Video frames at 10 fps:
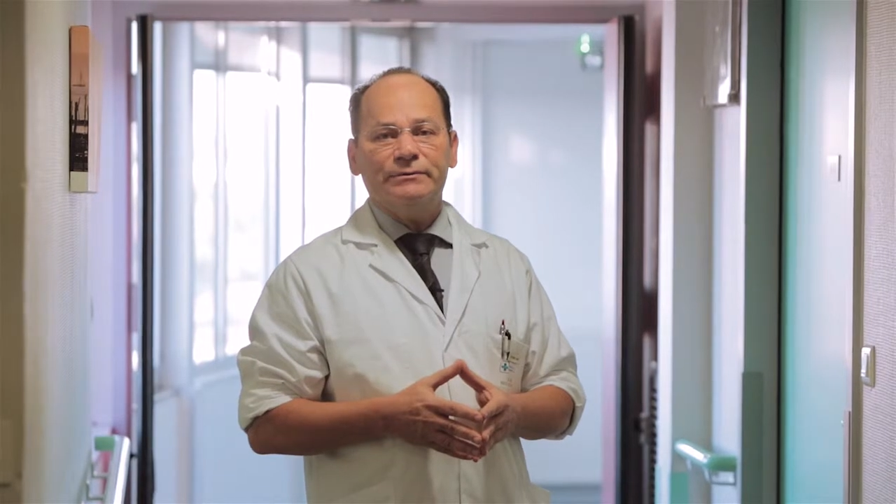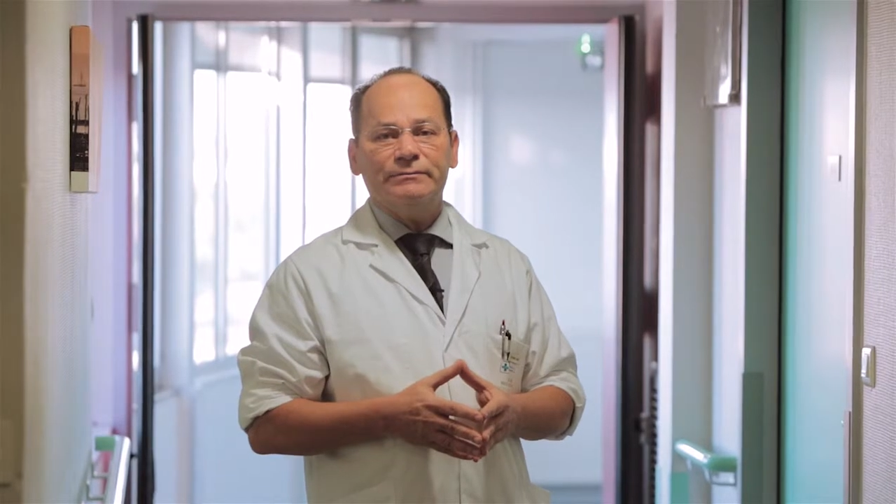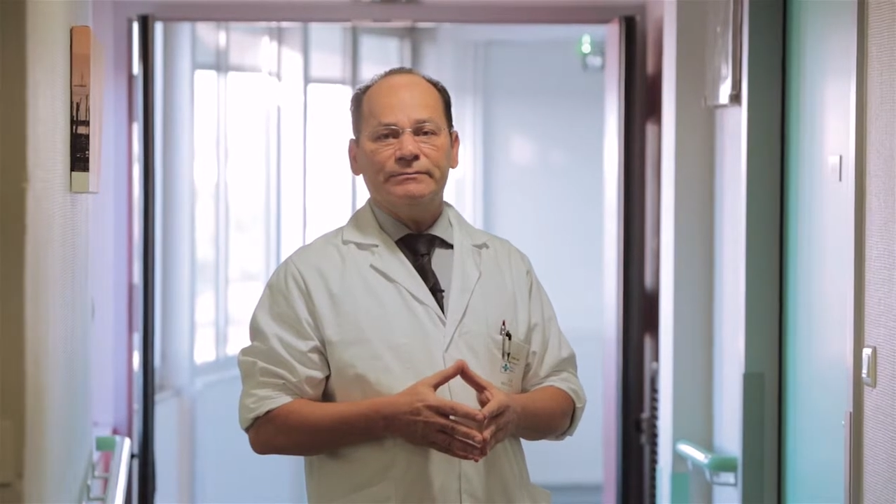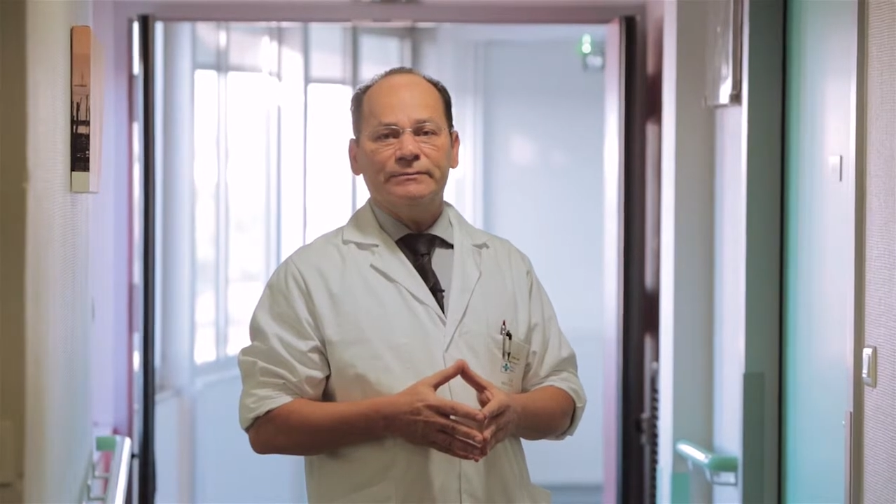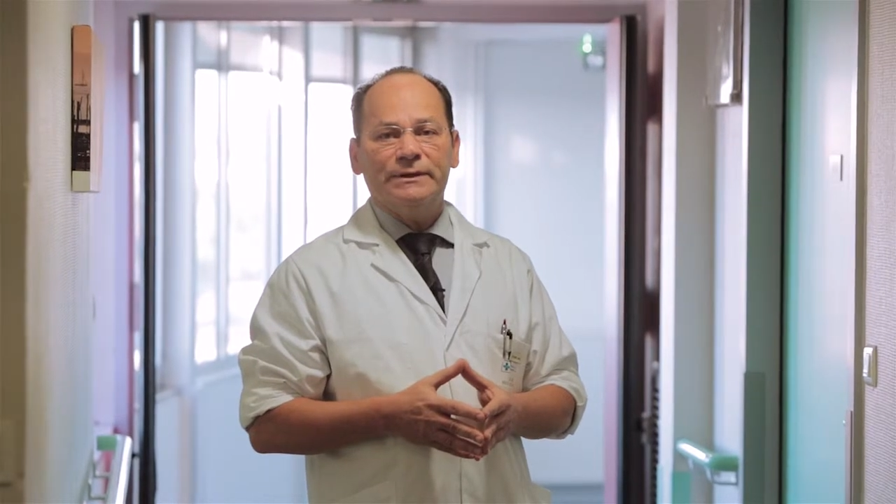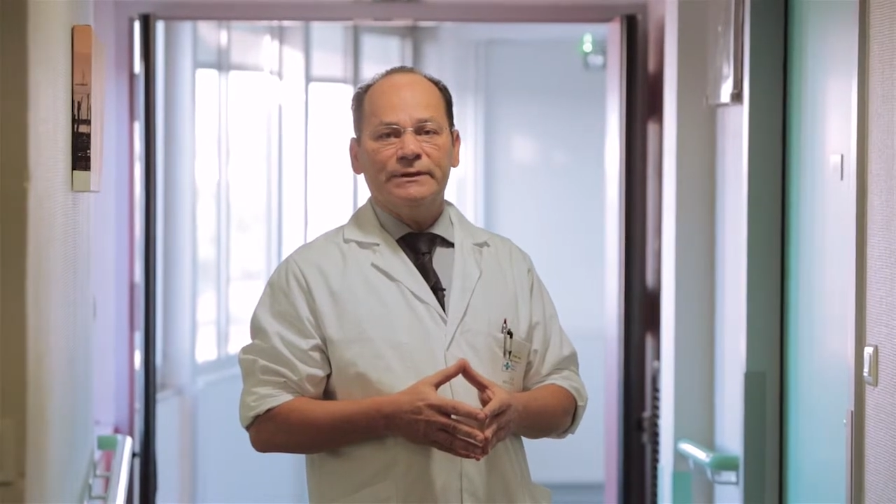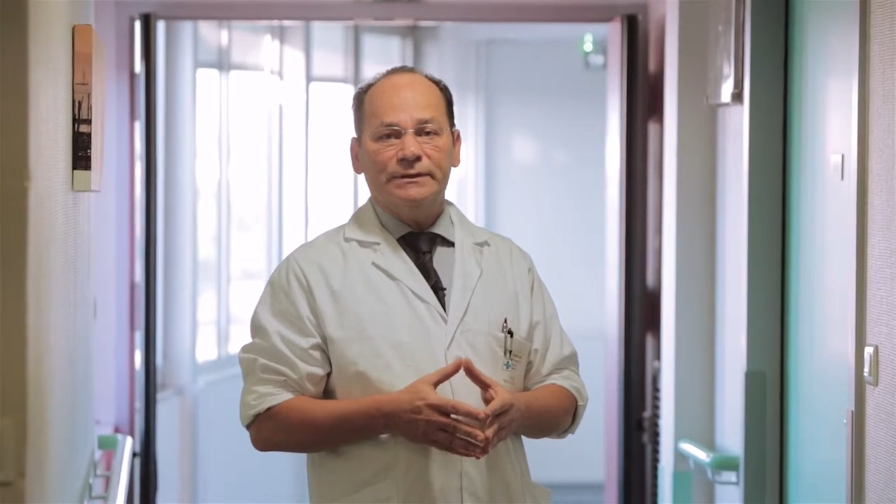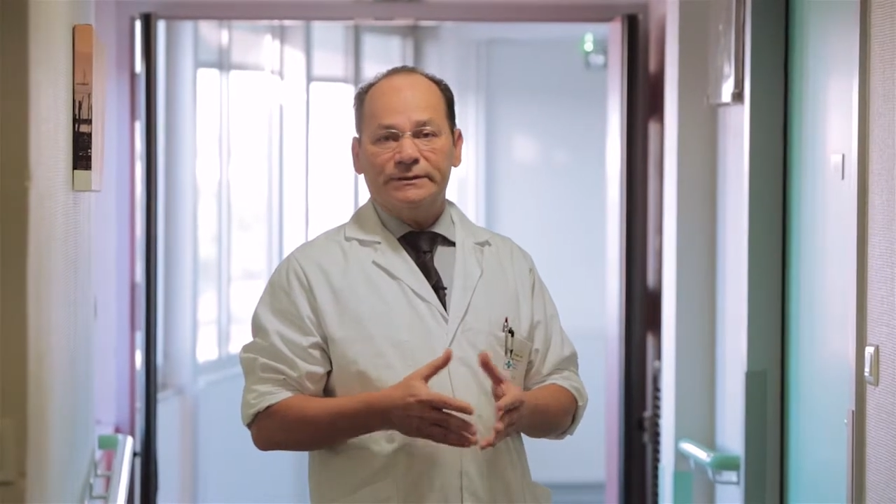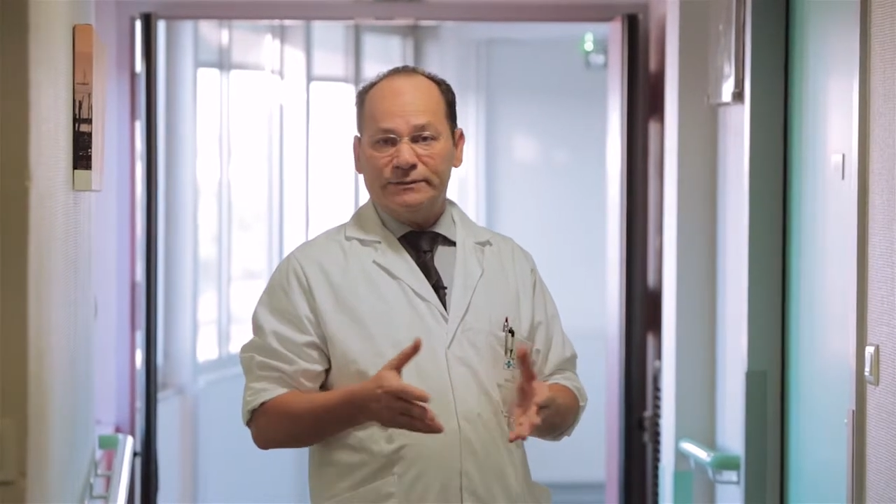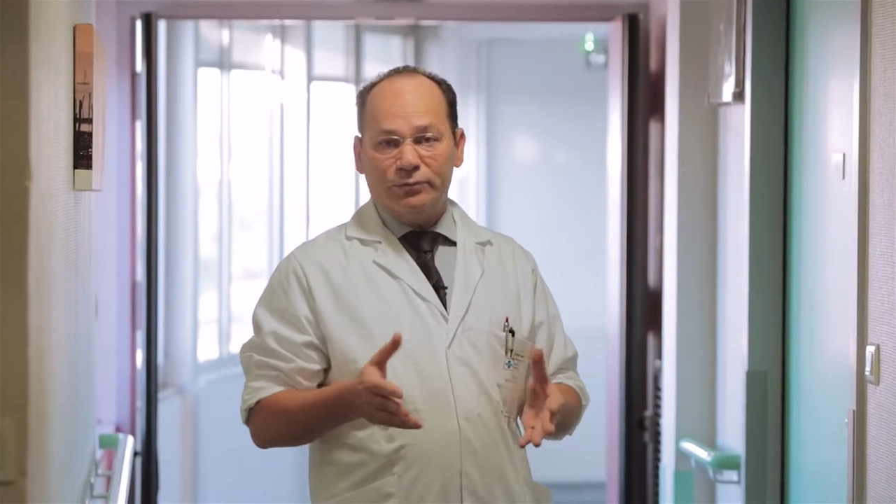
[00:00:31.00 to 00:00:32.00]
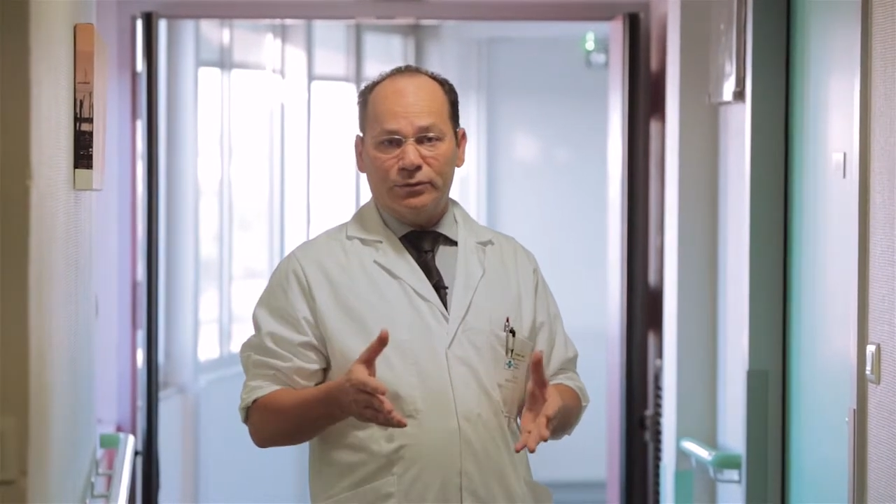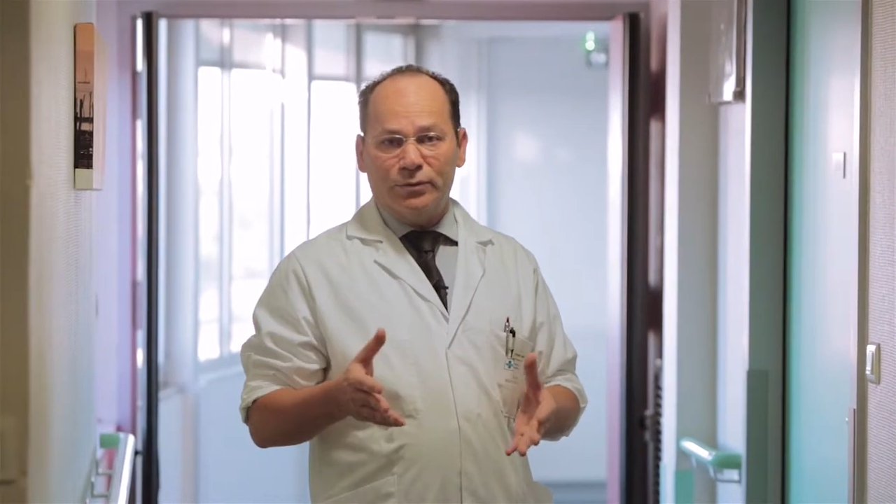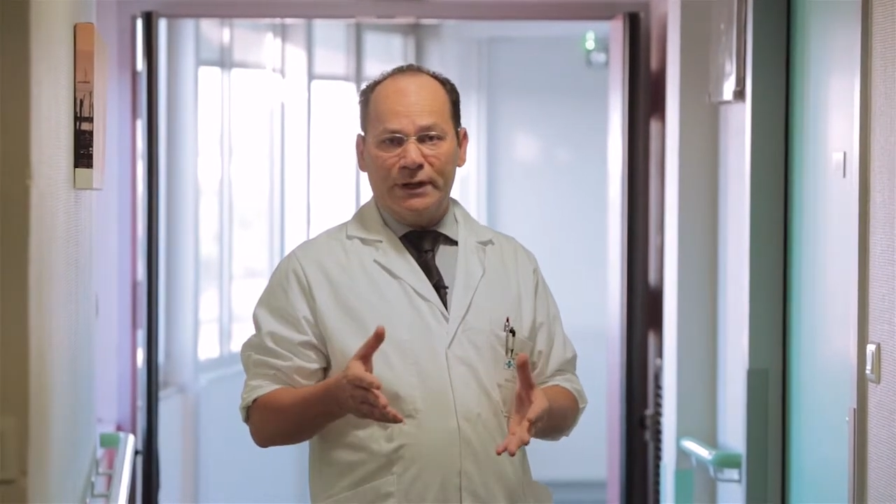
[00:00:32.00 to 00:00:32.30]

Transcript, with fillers: have trouble showering alone.